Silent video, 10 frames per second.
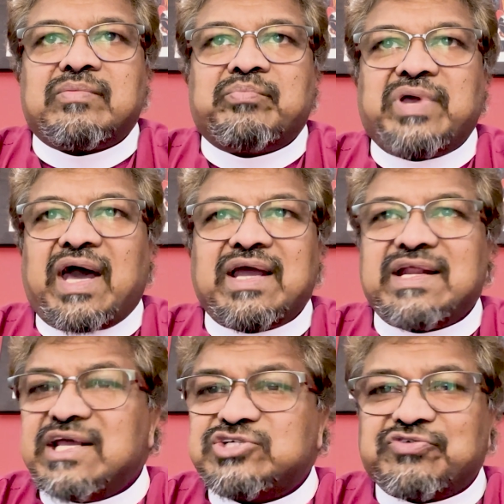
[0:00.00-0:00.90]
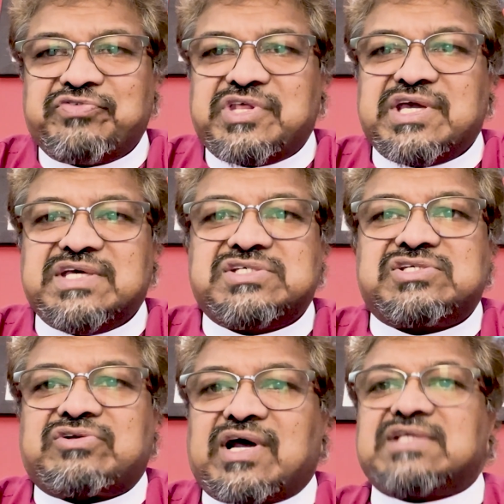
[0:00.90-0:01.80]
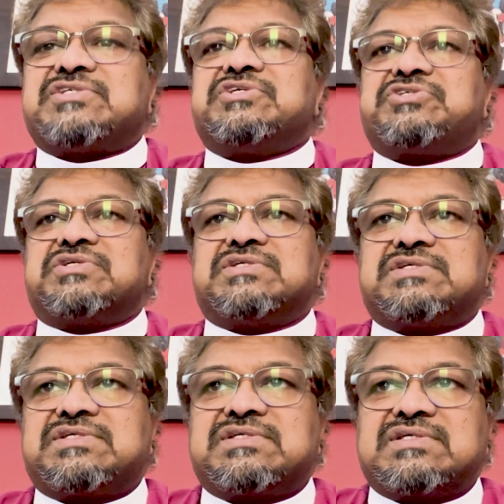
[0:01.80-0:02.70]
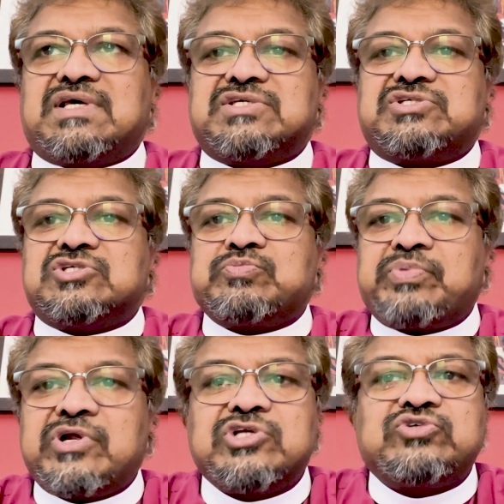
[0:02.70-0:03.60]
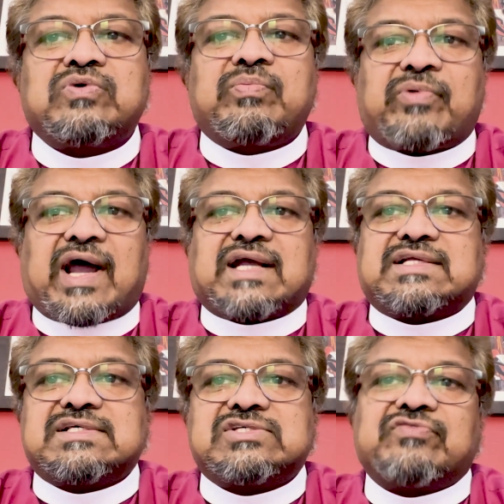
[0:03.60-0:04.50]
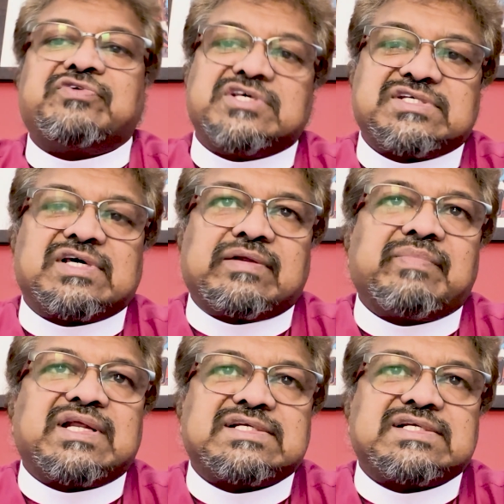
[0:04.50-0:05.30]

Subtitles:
Behind each of these transitions is the spiritual practice of discernment.